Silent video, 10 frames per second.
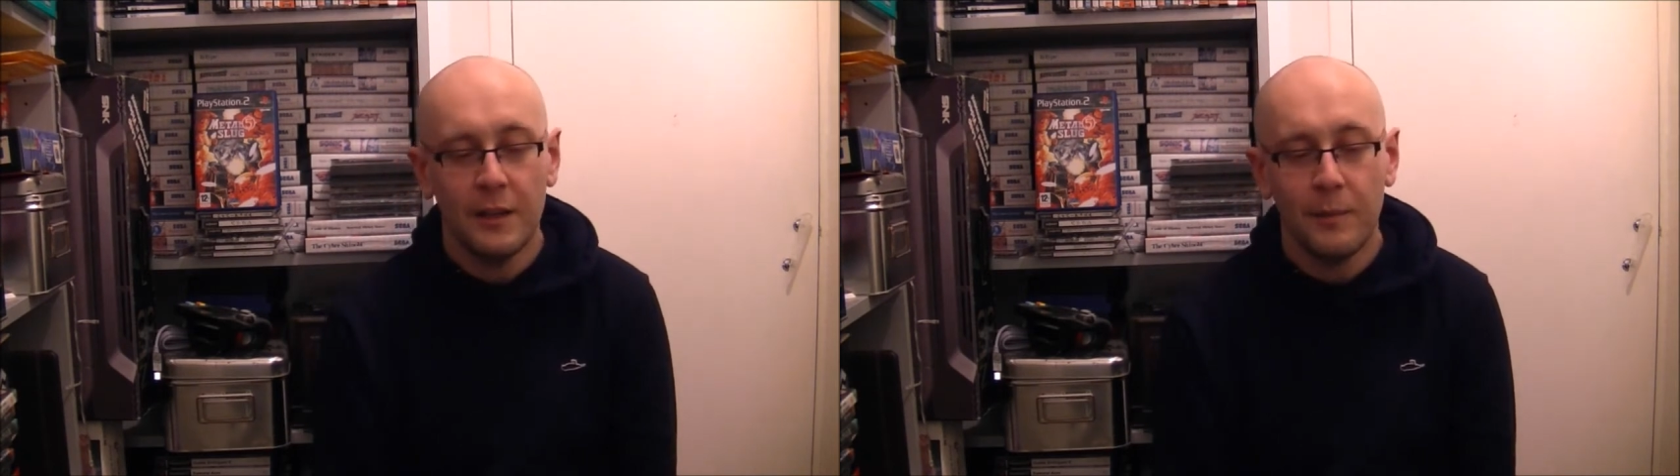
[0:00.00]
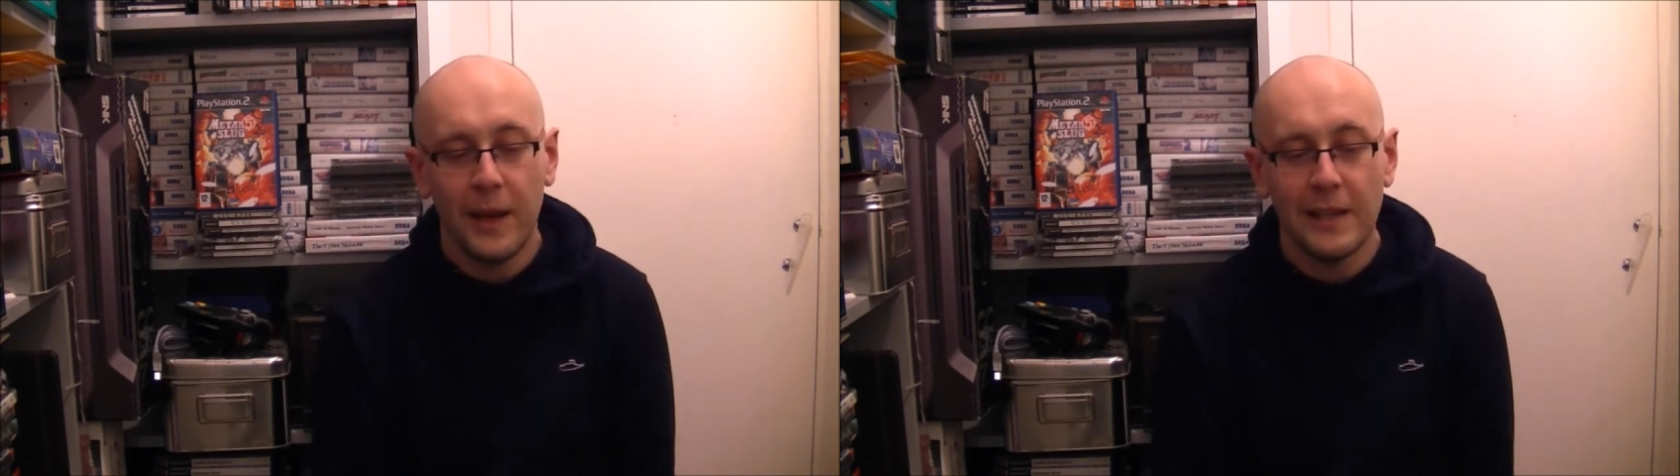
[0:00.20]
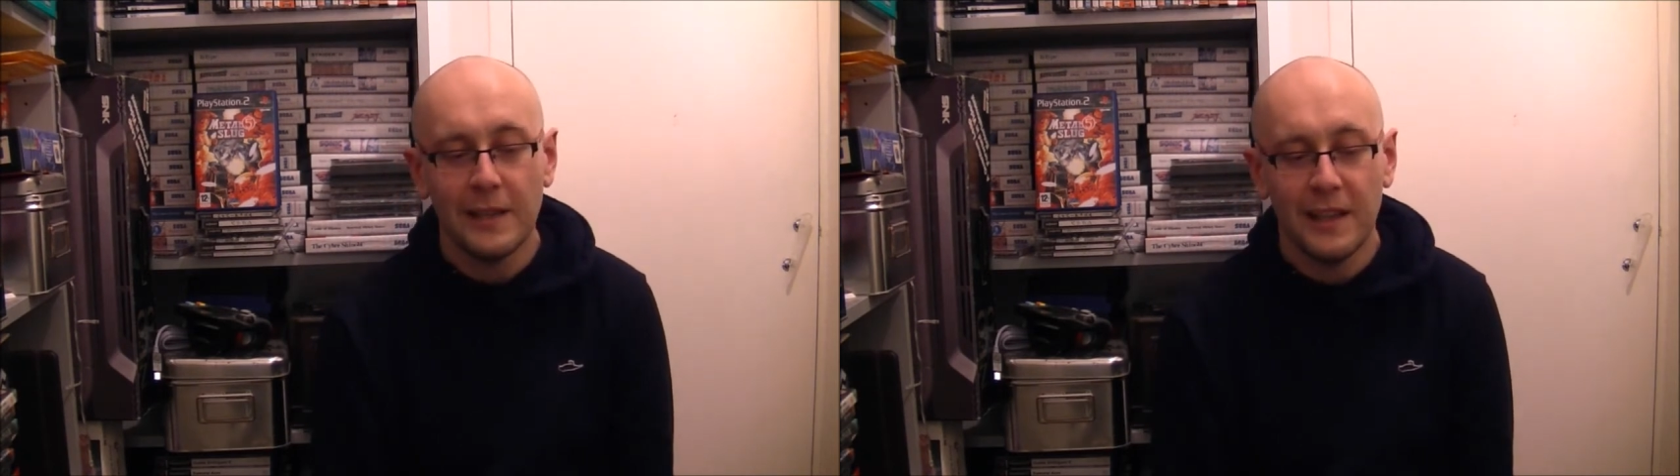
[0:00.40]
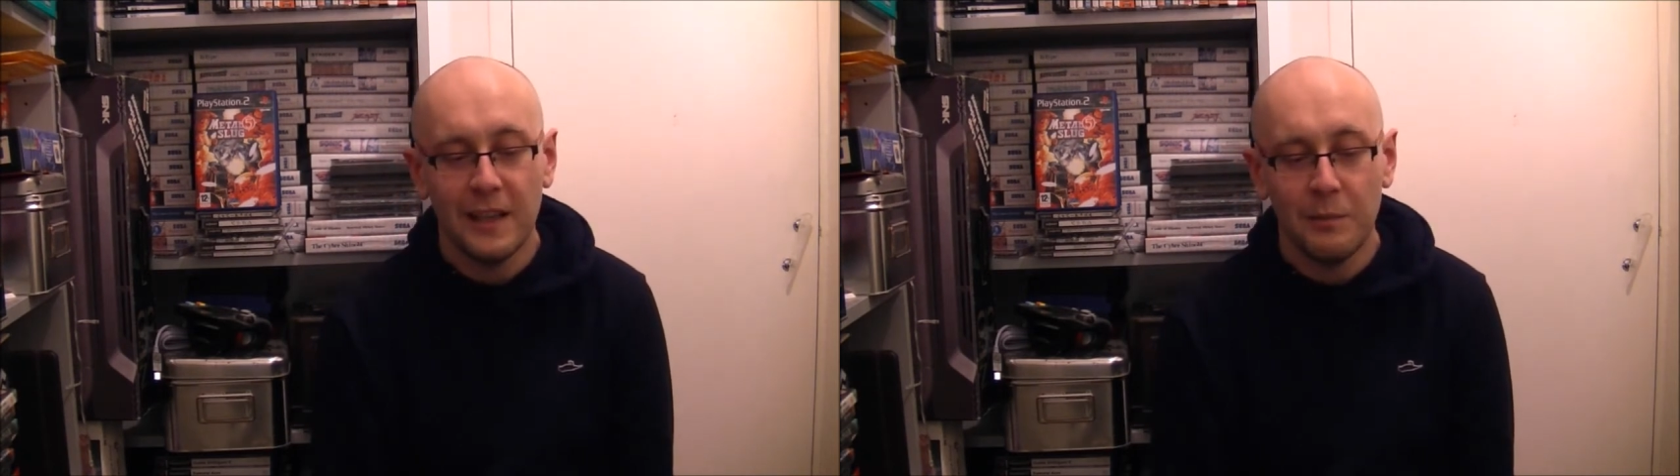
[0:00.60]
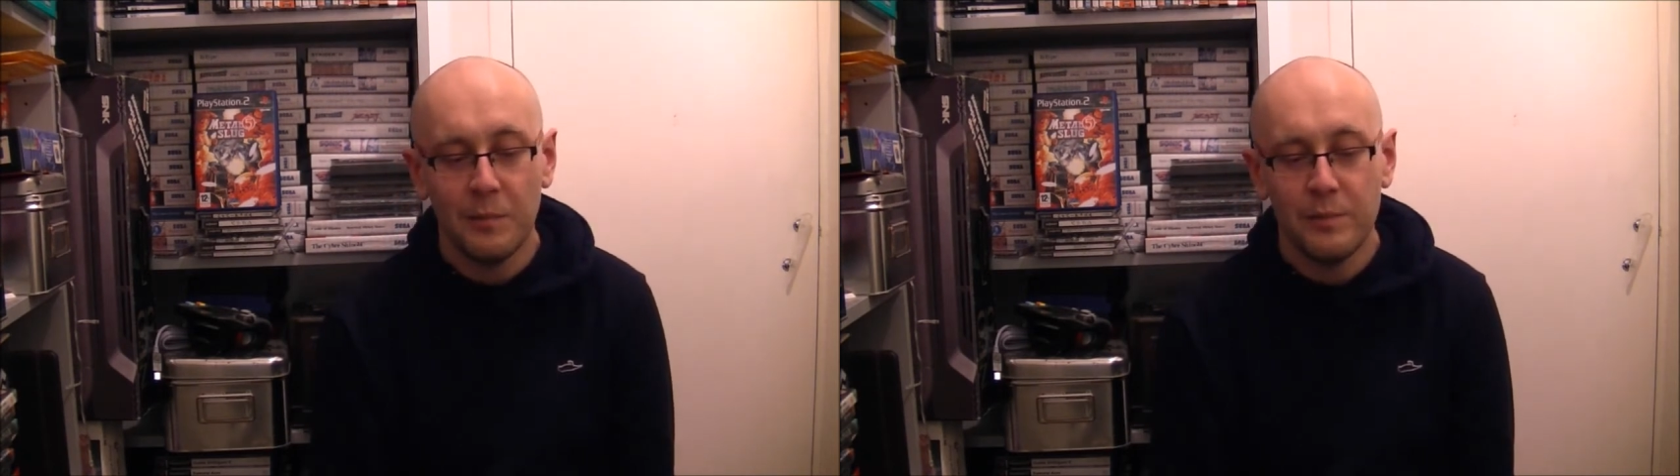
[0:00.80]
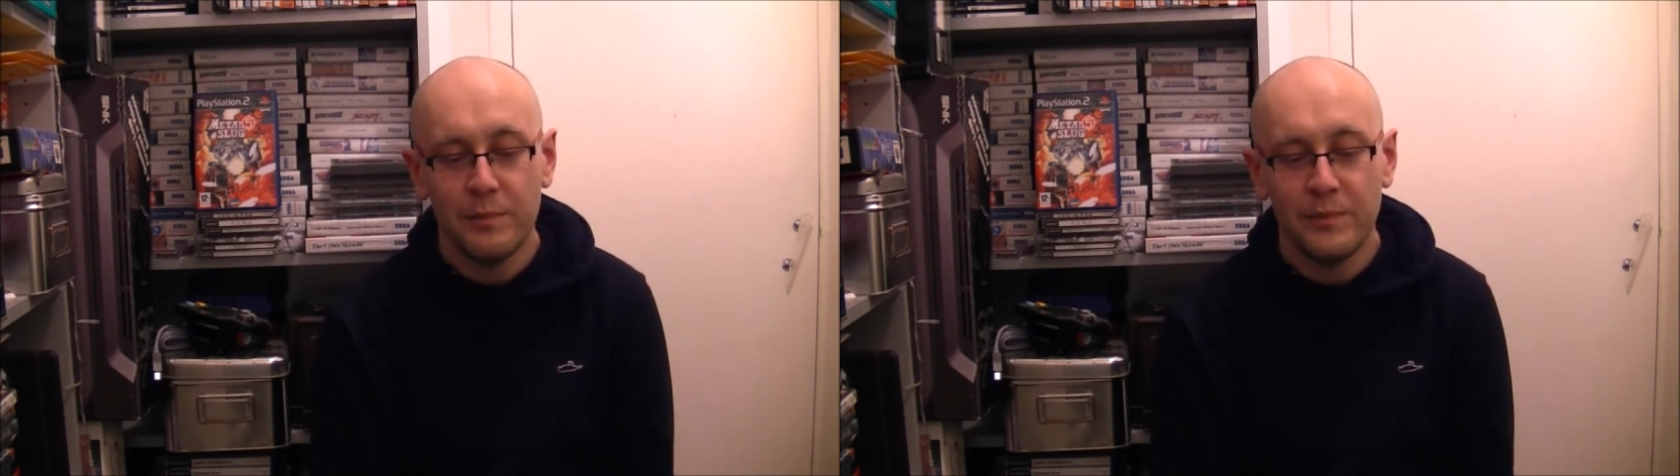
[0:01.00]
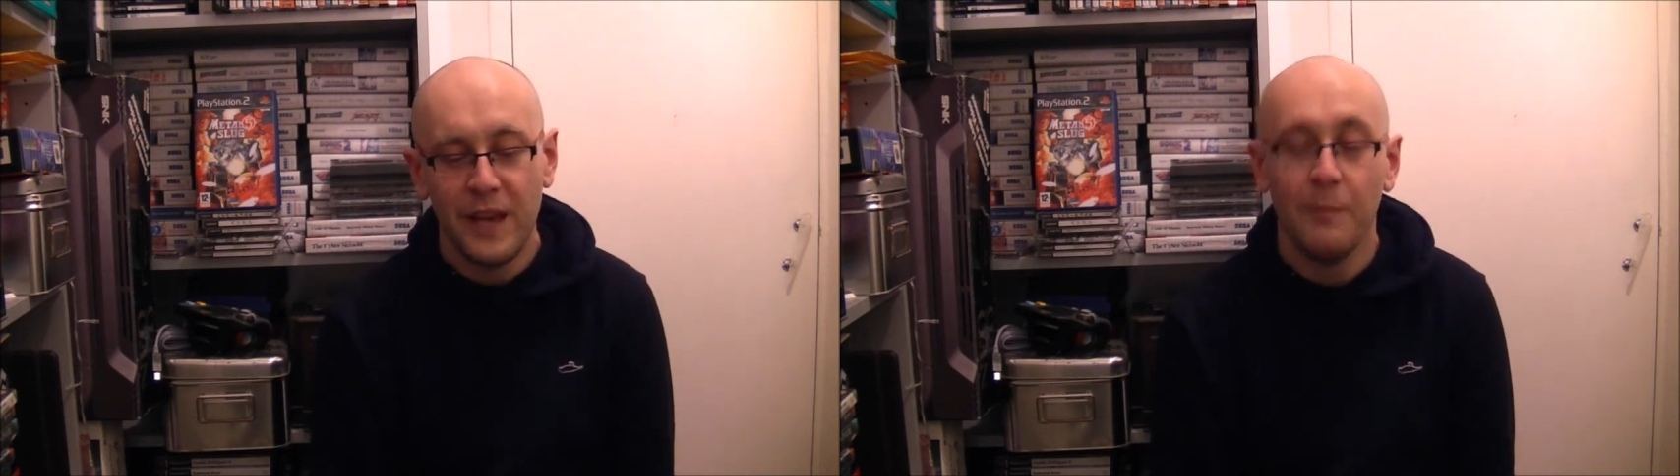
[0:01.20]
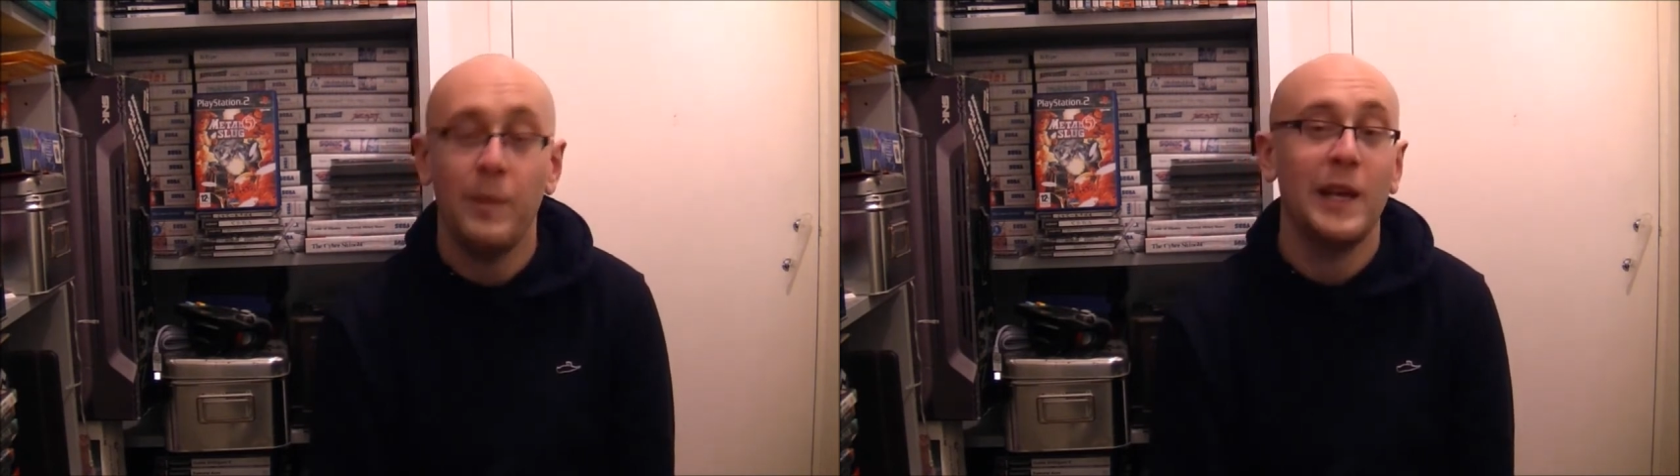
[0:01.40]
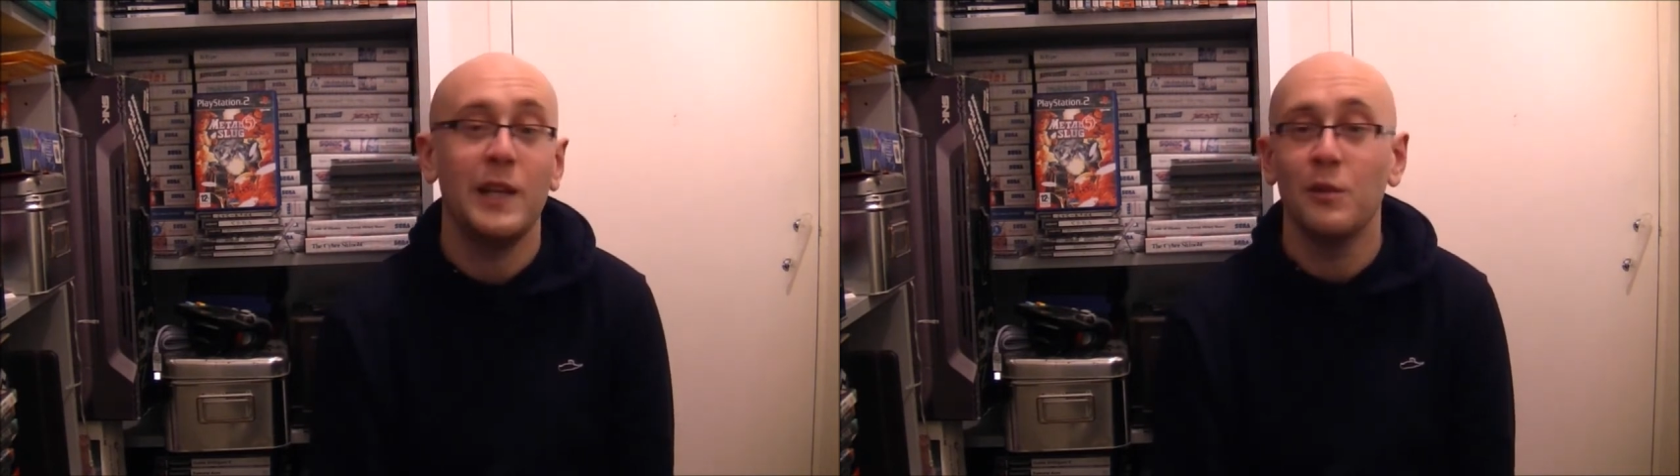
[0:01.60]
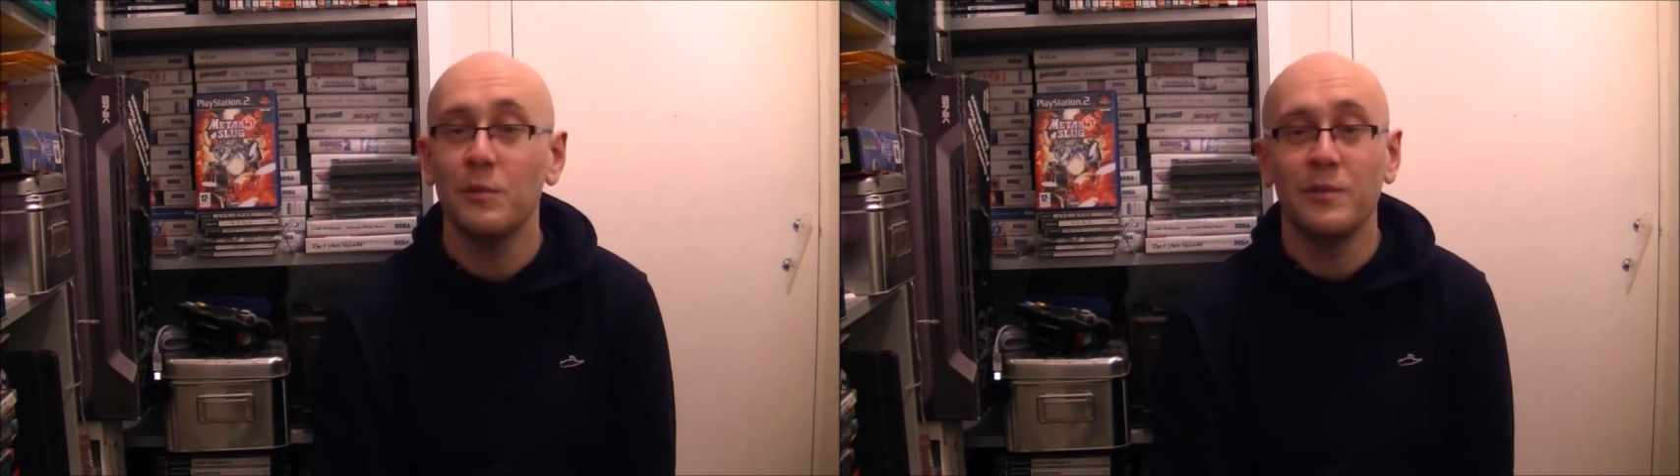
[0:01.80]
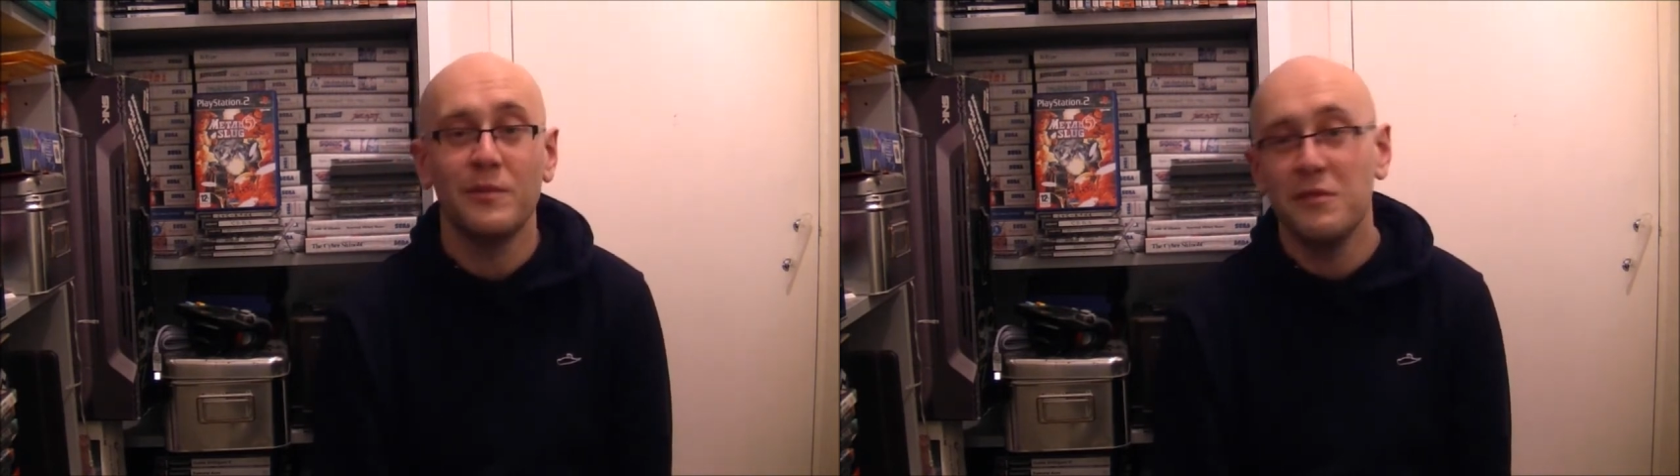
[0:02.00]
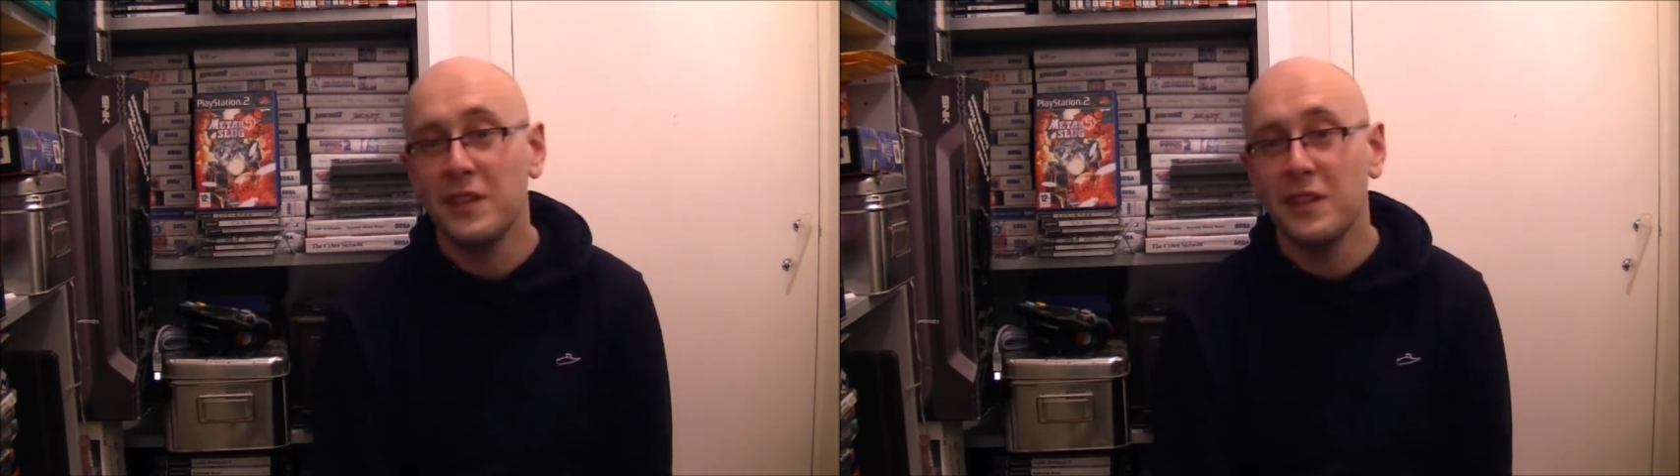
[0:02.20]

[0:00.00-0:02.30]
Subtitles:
Picking up the